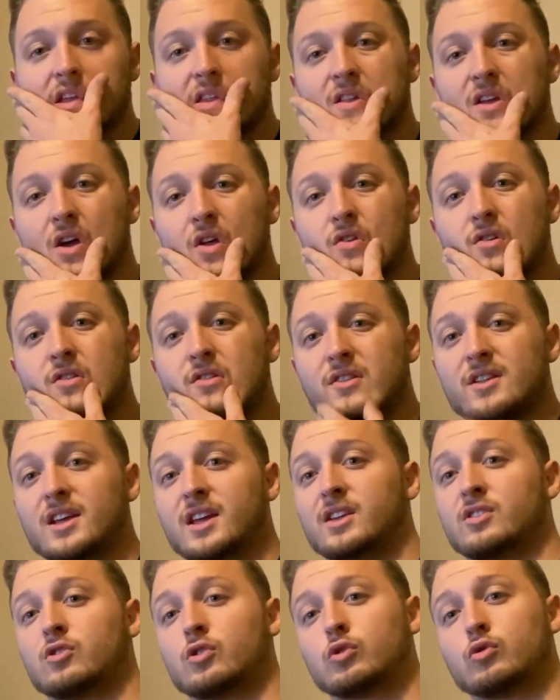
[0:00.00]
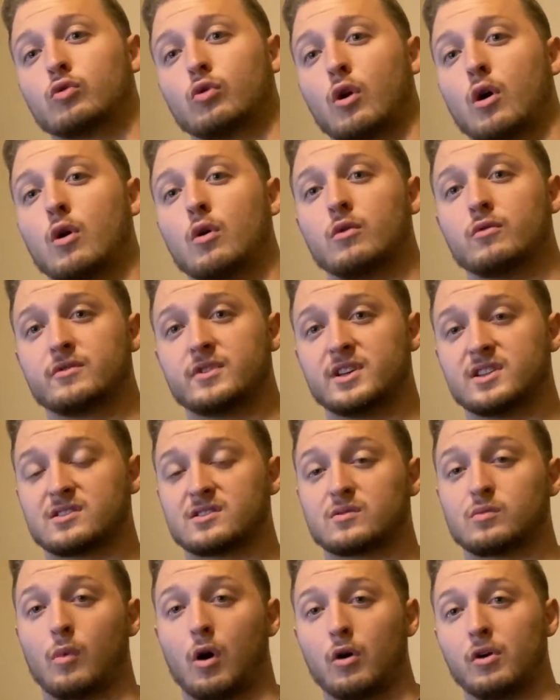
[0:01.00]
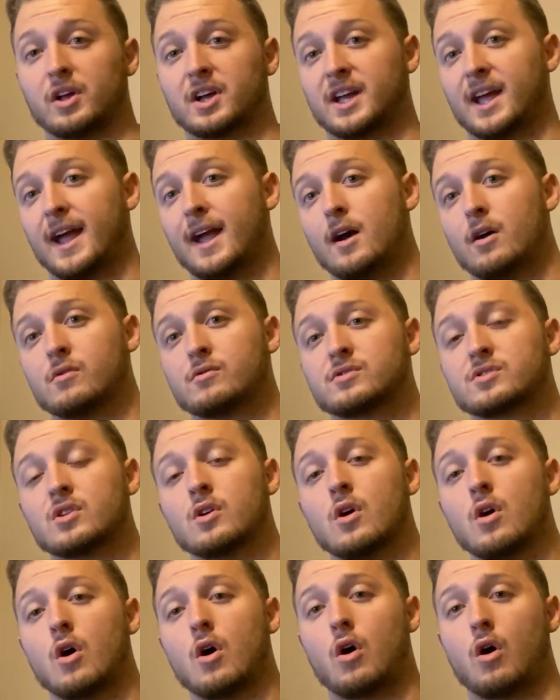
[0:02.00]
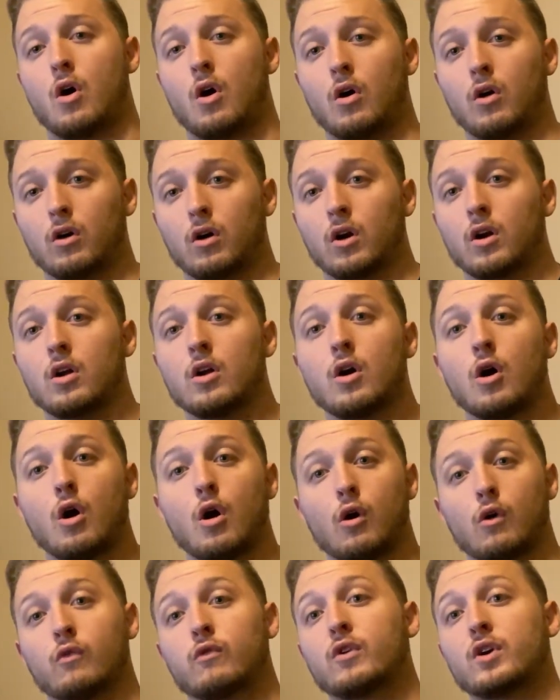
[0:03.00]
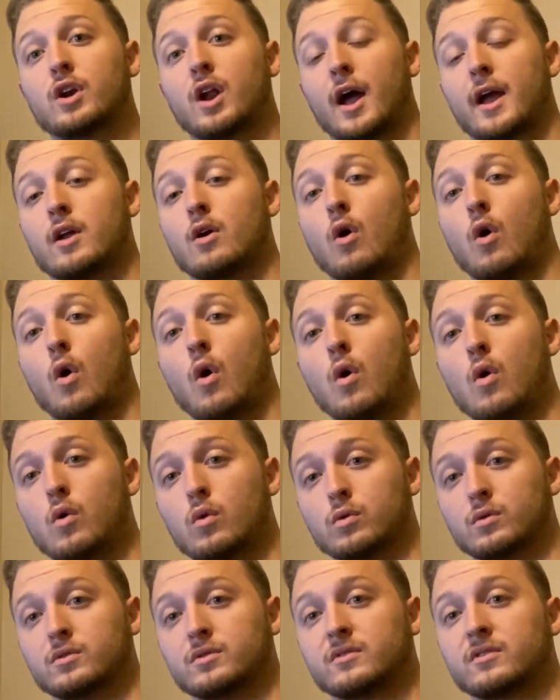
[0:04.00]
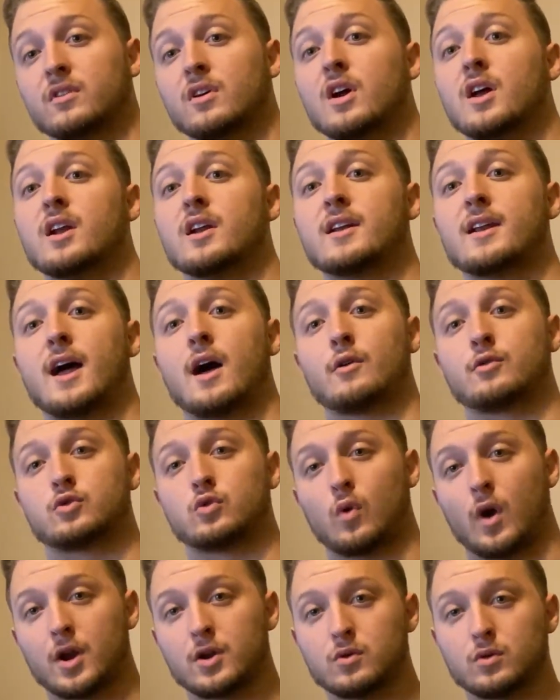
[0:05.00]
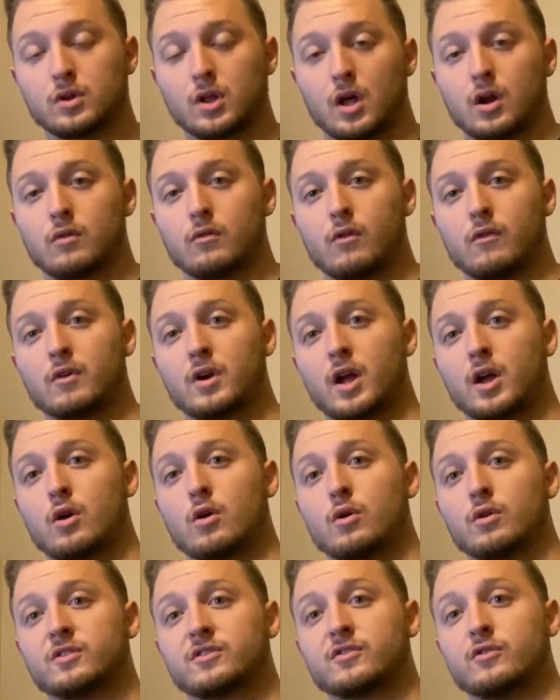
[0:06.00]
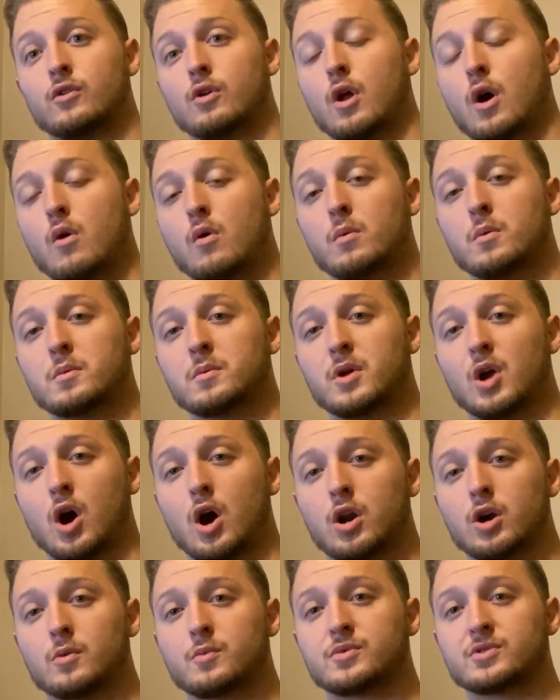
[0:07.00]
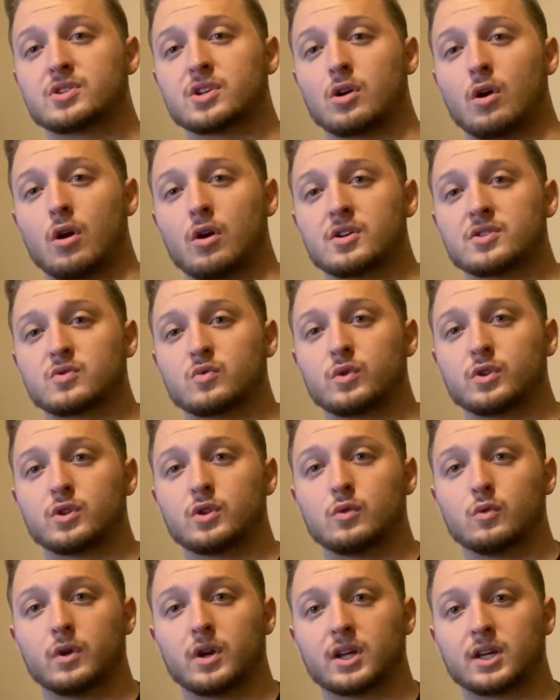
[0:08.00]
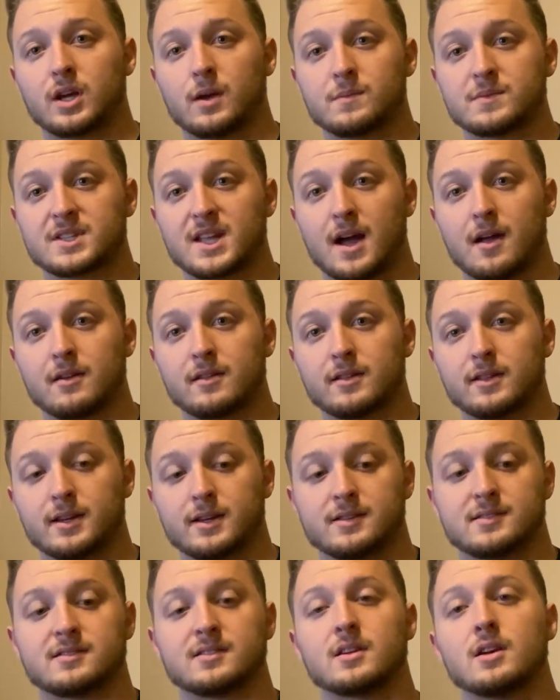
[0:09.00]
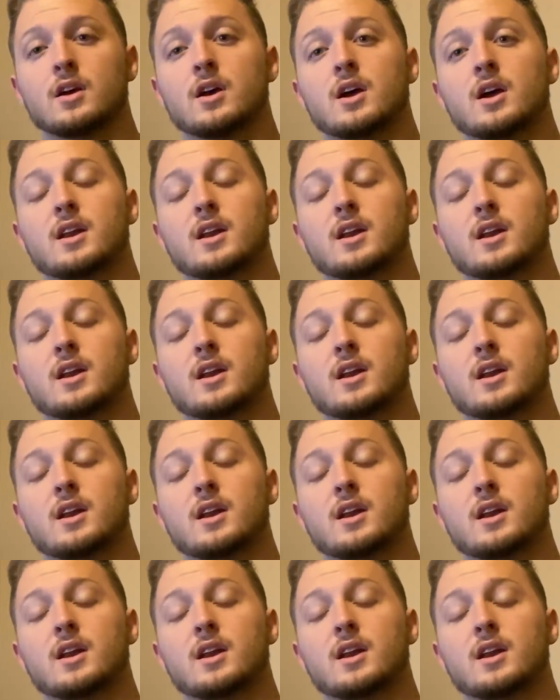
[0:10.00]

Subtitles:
The other thing to grow these small accounts are overnight holds. Now, do I do a lot of overnight holds? No, I'm going to be 100% honest with you when it comes down to this.